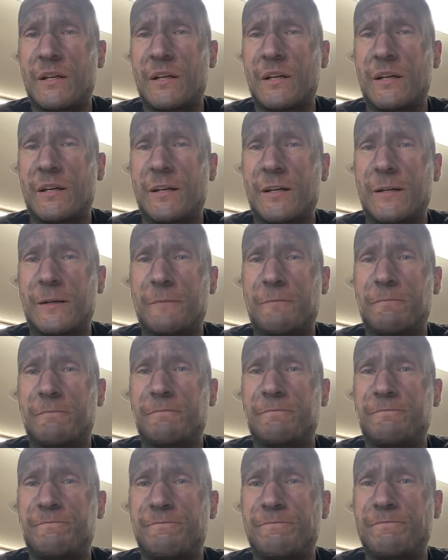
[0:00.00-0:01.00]

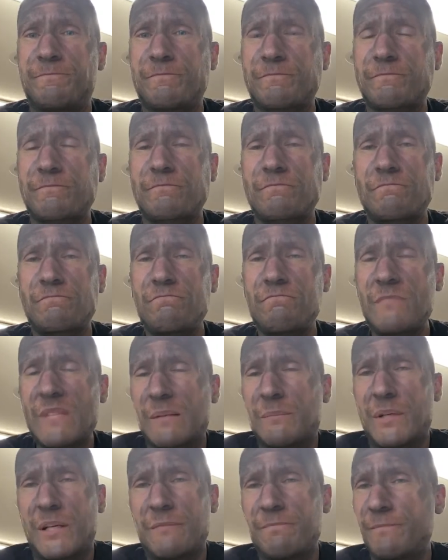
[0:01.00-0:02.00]

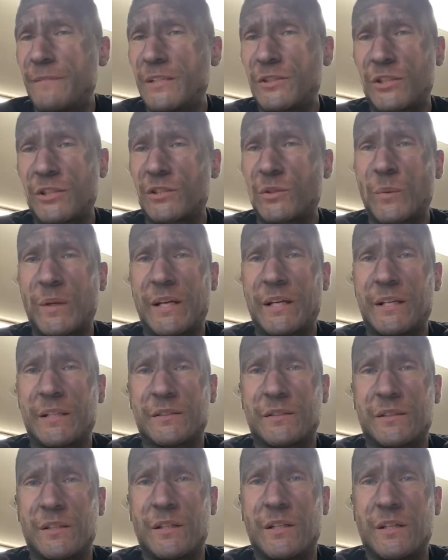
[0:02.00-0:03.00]
but that's just the way it
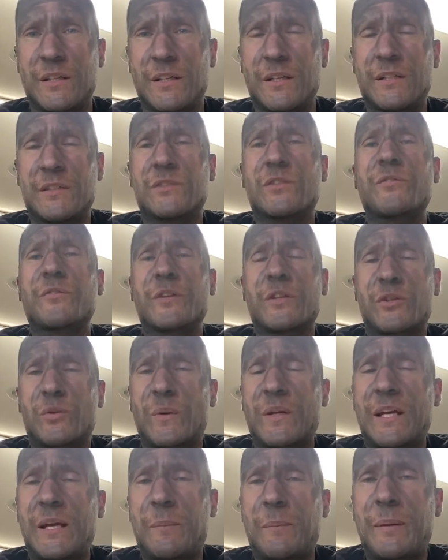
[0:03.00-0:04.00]
is. So for the
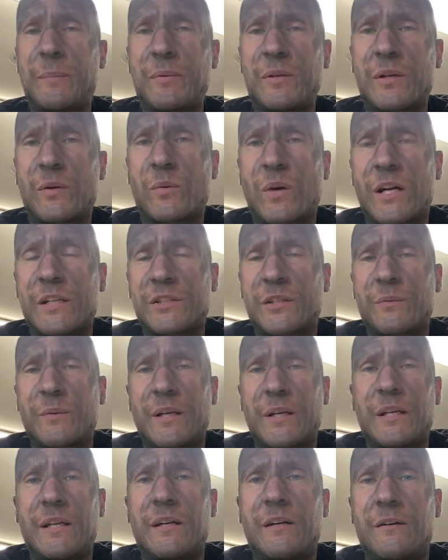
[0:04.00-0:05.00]
28 people that are watching
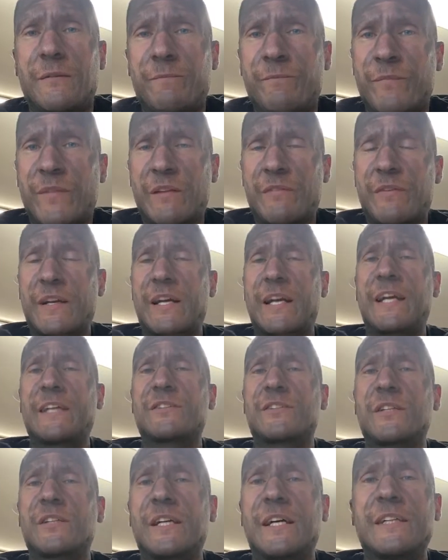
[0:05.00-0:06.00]
right now, if I can
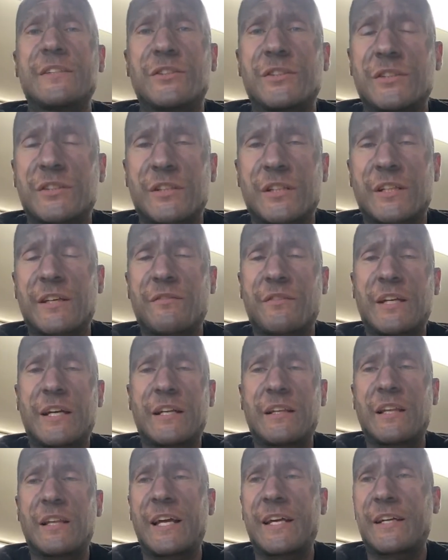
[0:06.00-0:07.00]
ask you guys just to give
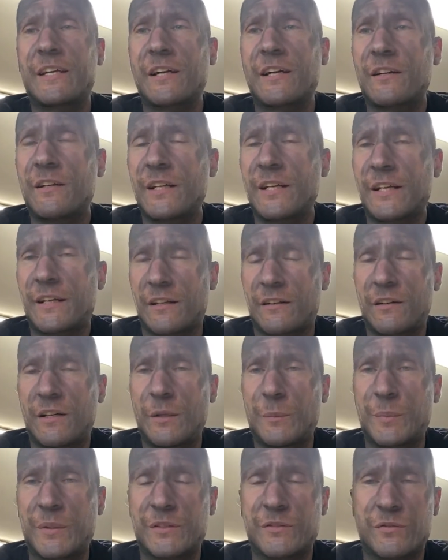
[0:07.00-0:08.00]
that like a click,
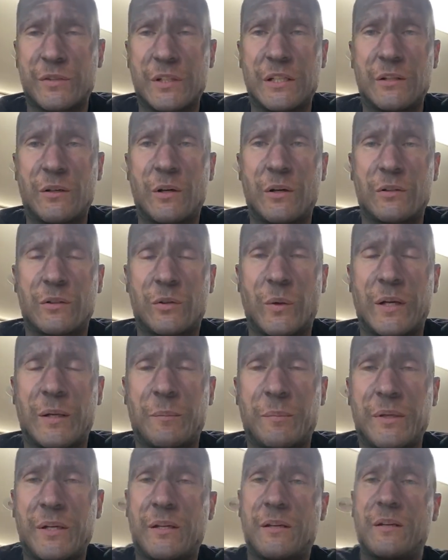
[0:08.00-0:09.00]
it'll help this video out quite
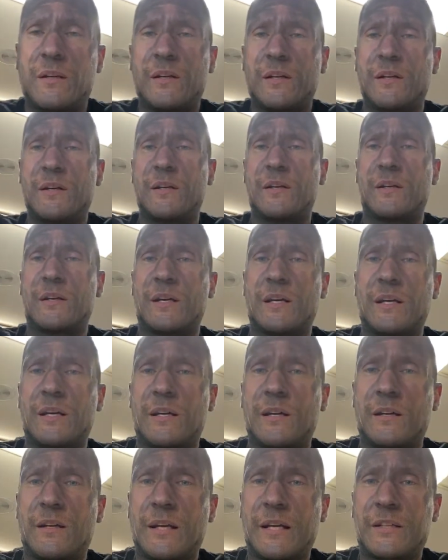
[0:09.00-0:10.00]
a bit.
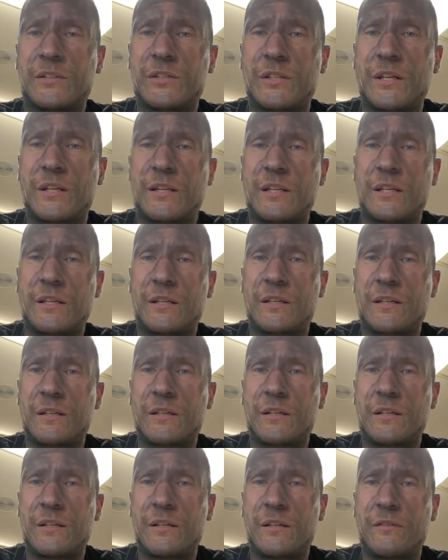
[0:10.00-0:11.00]
And actually, I think
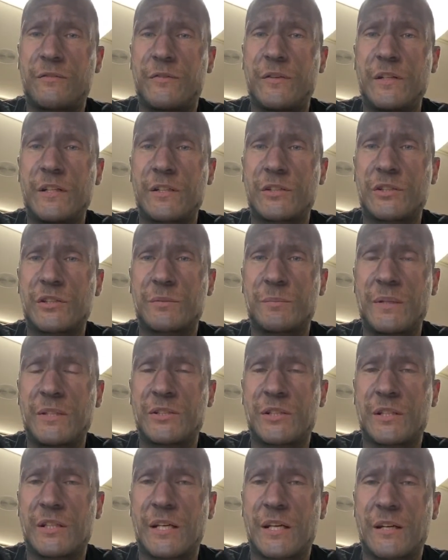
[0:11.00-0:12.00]
Felix just
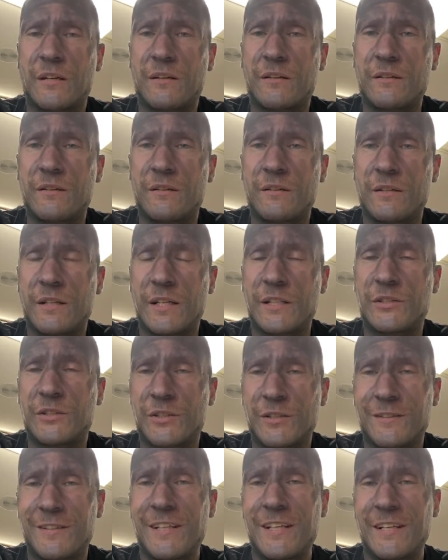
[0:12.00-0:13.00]
mentioned that. Yeah, he
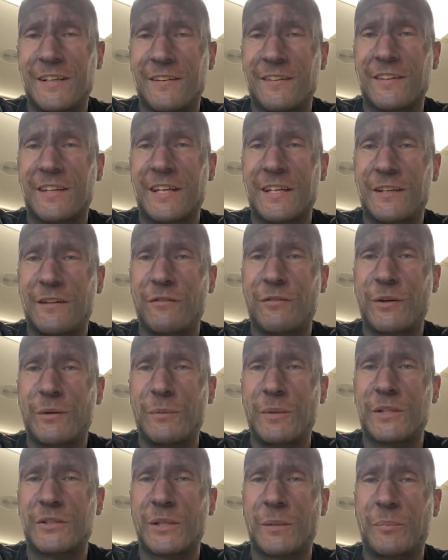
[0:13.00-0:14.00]
sure did. Thank you very
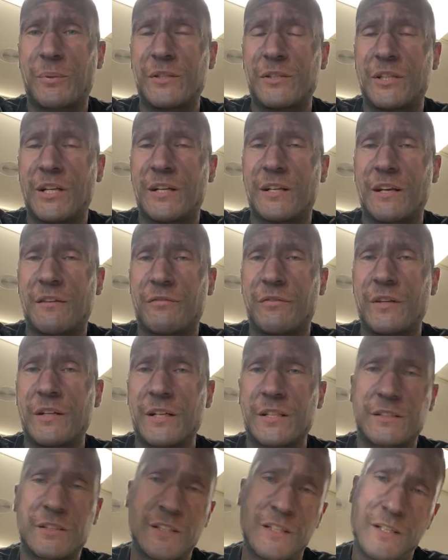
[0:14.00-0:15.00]
much. I appreciate that,
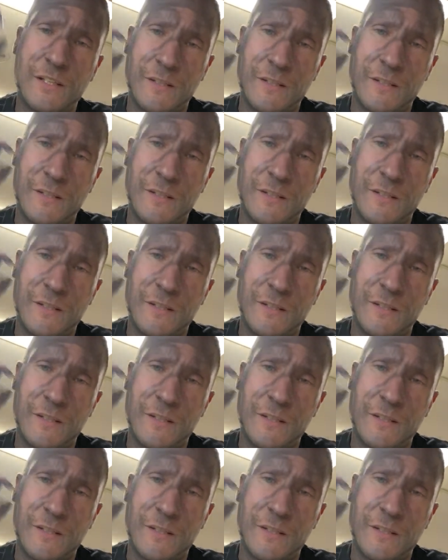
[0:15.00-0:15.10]
Felix.